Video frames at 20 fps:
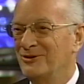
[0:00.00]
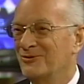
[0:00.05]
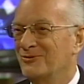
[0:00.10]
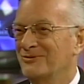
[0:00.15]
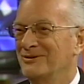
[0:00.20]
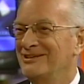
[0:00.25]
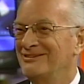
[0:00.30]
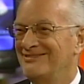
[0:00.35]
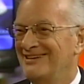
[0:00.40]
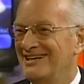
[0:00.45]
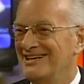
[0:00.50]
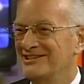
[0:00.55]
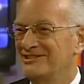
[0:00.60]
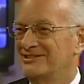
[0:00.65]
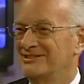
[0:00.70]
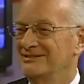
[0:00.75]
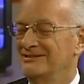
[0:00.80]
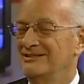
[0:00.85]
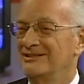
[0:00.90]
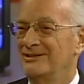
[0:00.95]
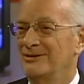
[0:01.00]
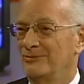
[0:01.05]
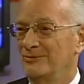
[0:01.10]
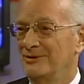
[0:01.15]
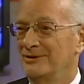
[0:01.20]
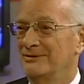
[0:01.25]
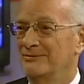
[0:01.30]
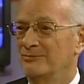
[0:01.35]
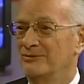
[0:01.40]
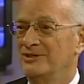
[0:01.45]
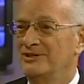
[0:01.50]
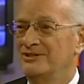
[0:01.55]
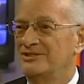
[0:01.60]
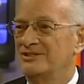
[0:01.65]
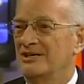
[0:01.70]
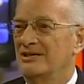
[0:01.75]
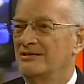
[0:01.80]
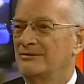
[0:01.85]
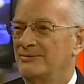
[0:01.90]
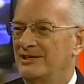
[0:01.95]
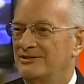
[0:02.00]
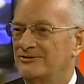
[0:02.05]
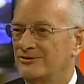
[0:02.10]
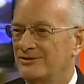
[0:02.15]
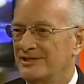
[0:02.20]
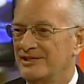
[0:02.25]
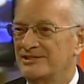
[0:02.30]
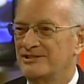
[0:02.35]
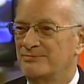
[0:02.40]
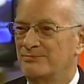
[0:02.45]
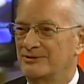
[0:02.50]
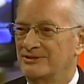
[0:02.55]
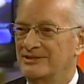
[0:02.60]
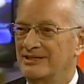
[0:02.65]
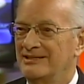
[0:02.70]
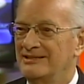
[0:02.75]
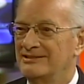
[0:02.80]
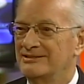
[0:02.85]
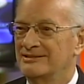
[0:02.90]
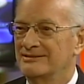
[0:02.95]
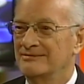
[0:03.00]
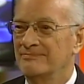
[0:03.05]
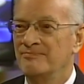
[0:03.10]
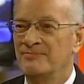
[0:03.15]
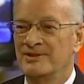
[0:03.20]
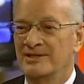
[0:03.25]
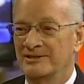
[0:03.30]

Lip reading: don't realize that, you know, when you talk about transportation,